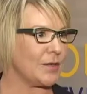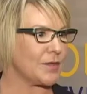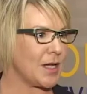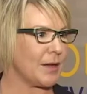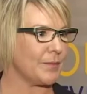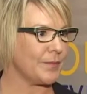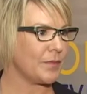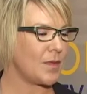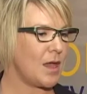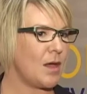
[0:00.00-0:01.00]
of time.
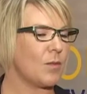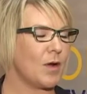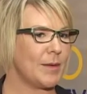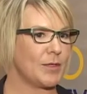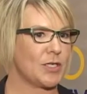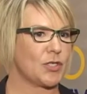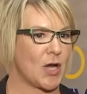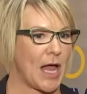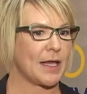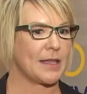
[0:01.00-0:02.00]
We're able to
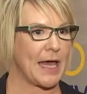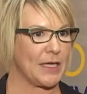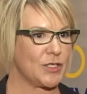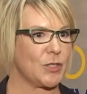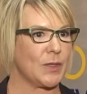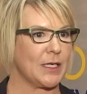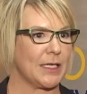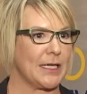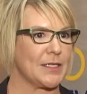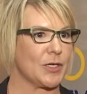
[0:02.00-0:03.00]
track that too a
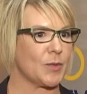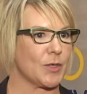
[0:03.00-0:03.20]
little easier.